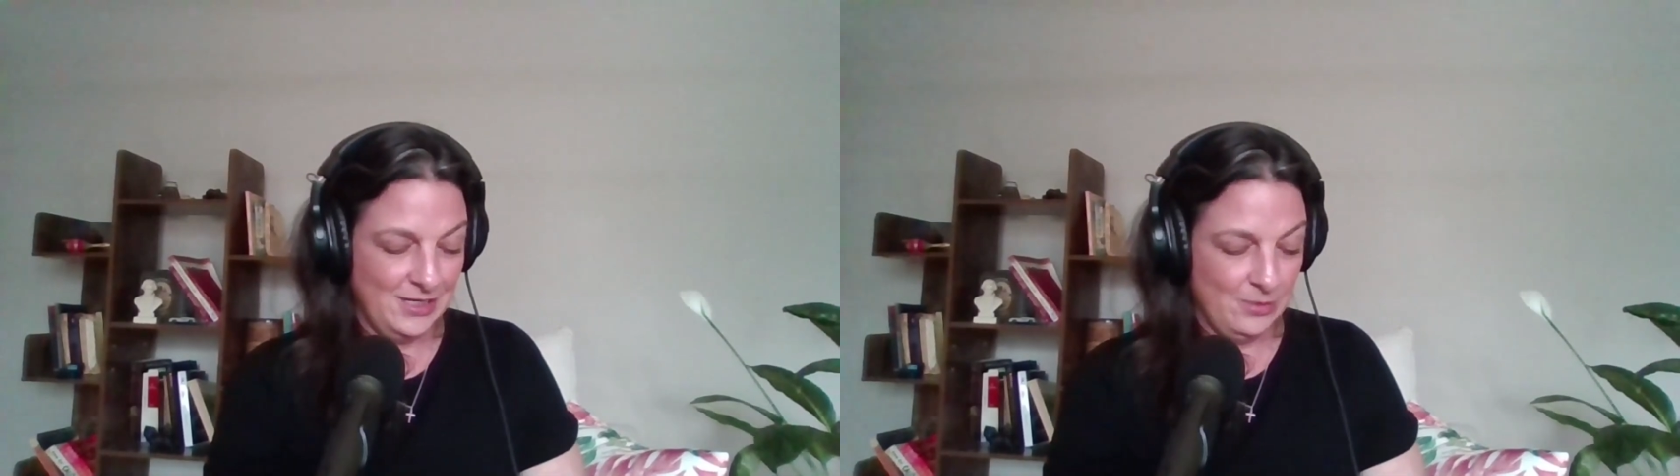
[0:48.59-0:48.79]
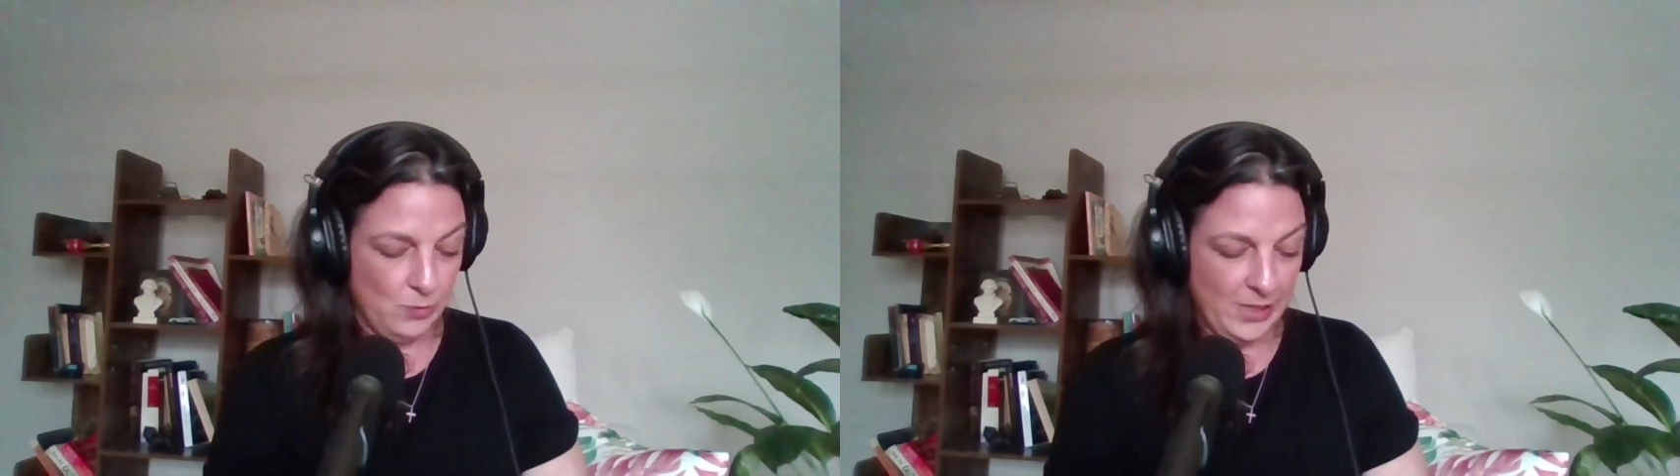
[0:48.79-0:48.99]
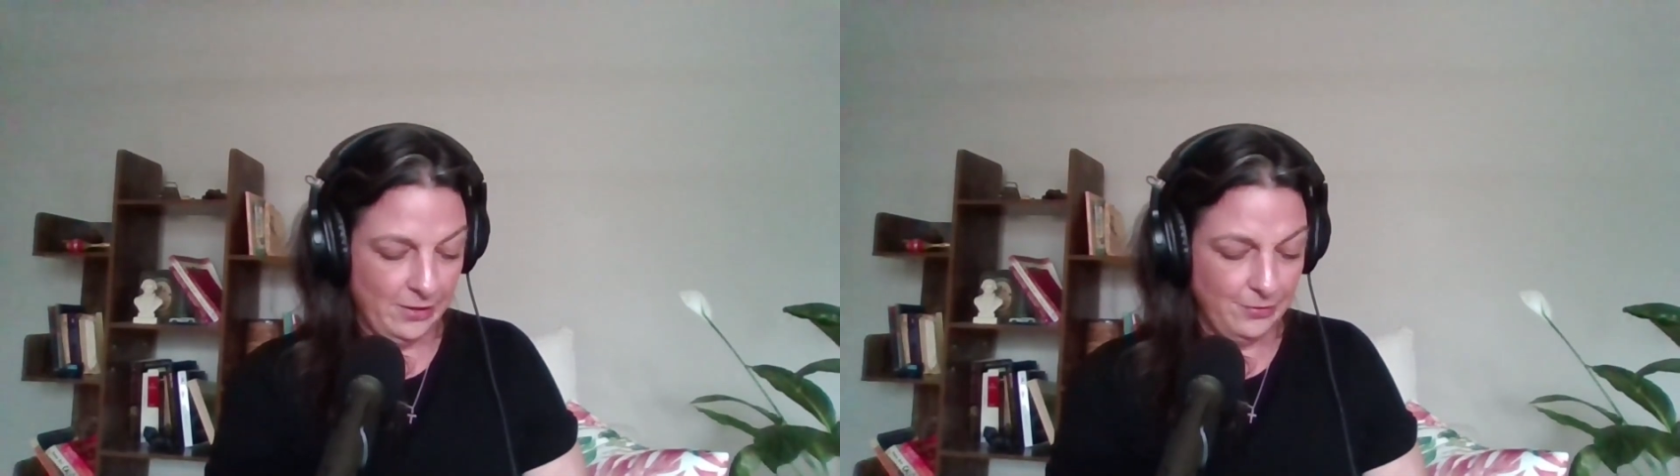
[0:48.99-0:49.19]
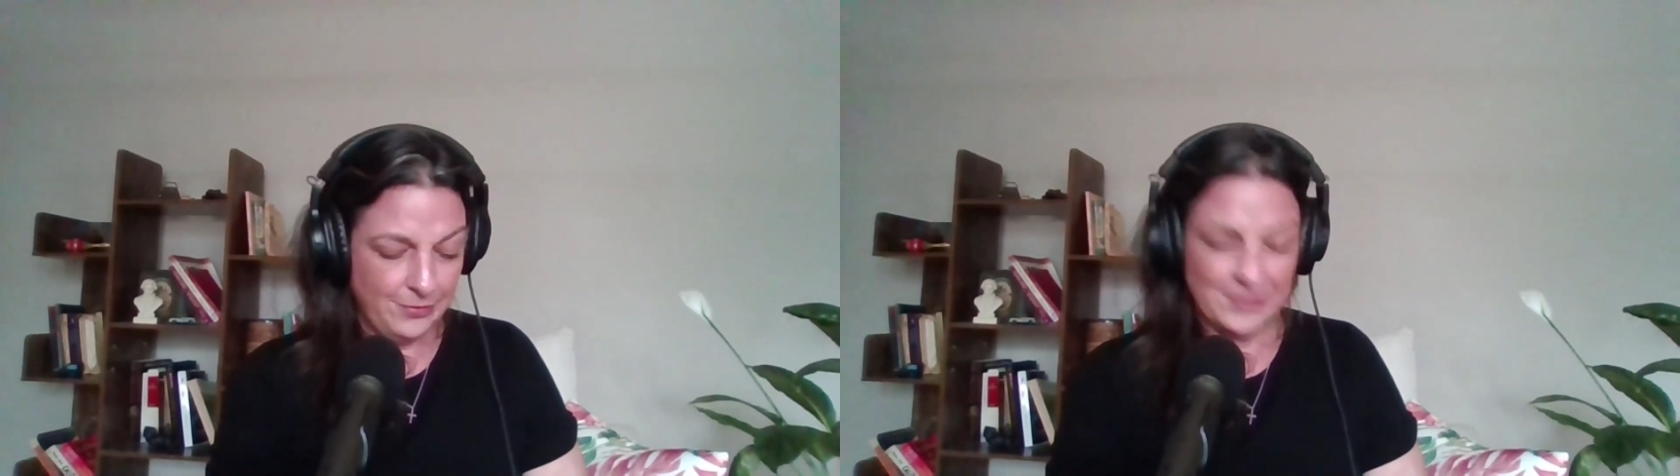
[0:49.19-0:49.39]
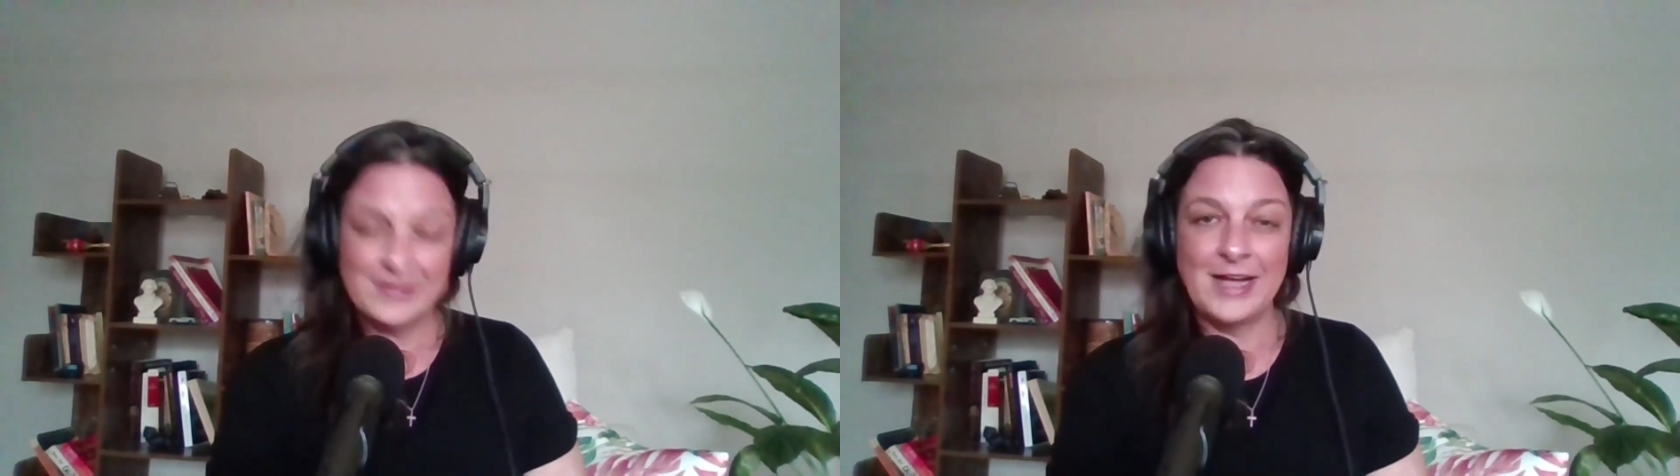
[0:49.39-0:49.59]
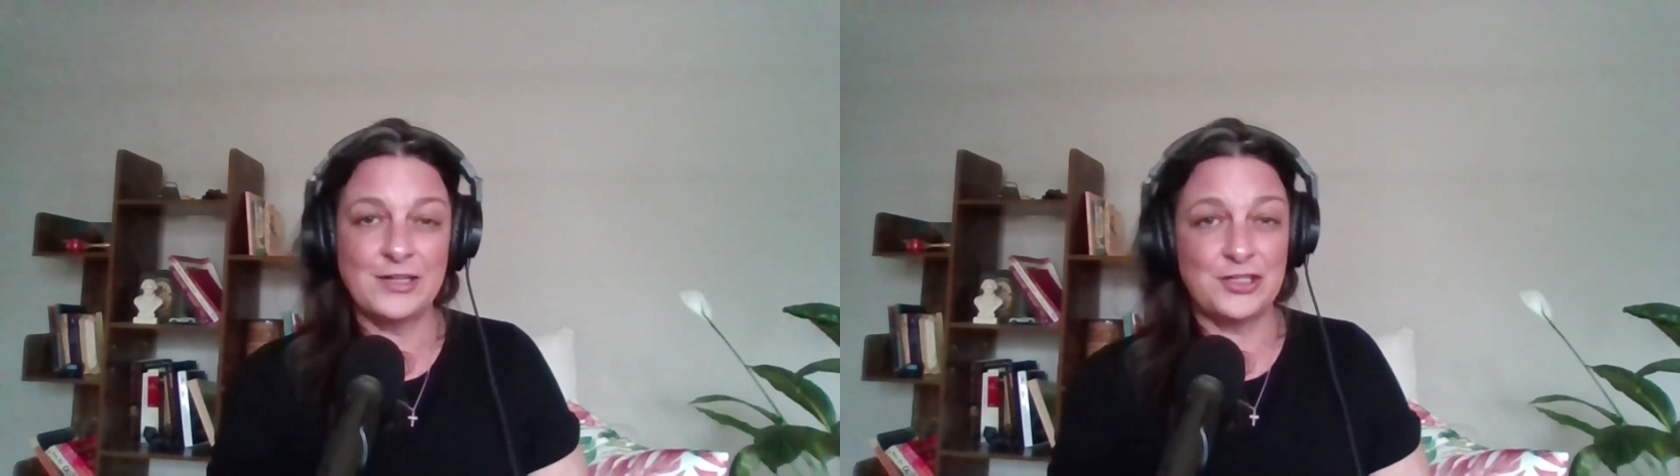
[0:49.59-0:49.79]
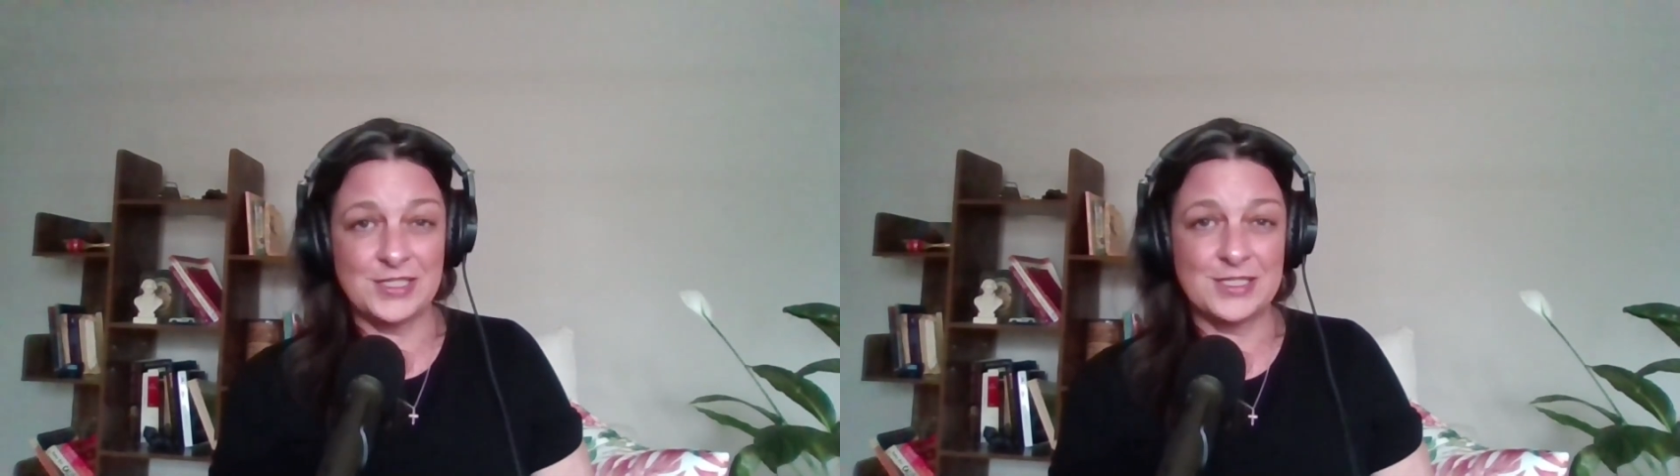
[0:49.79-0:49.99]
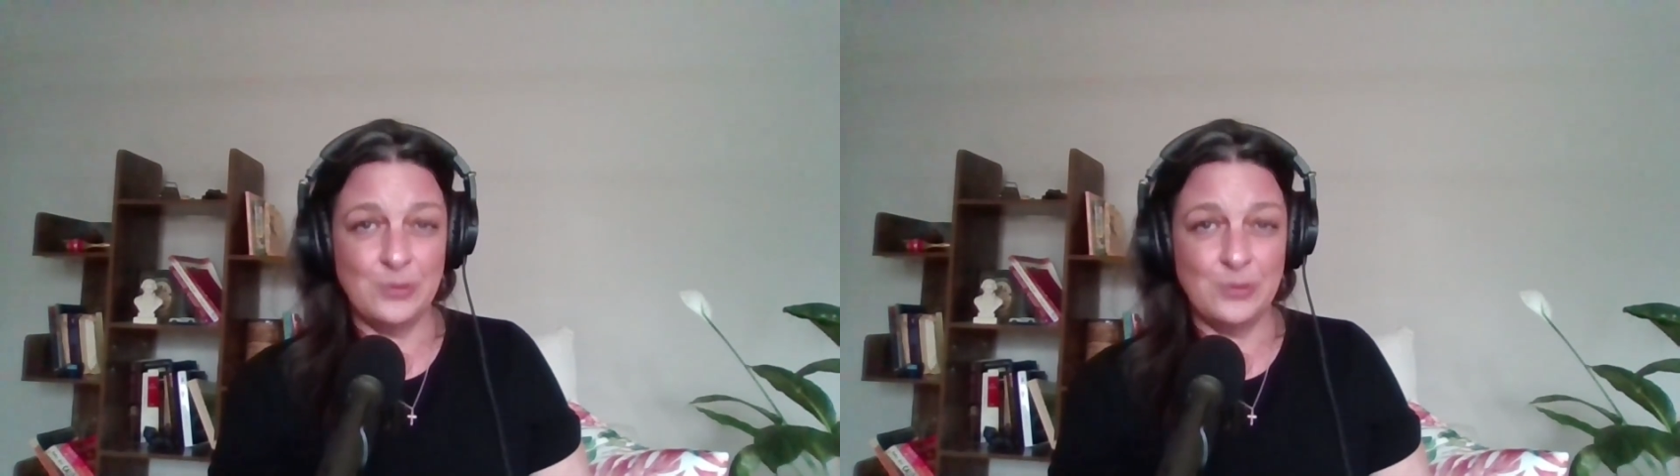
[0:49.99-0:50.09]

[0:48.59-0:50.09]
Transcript: Well, they're not just